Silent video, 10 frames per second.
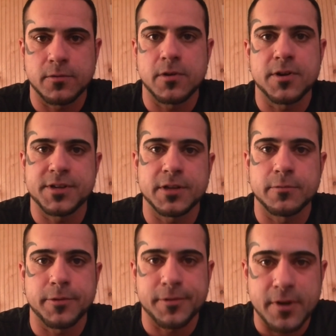her or
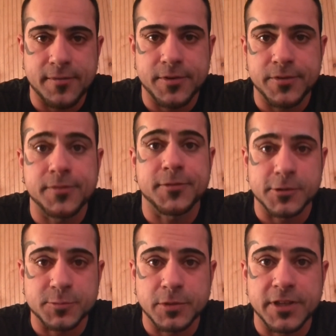dealing with her ever in the
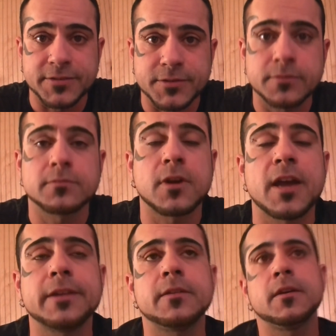first place,
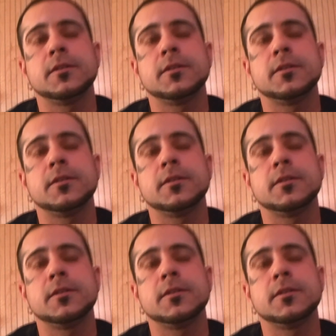right?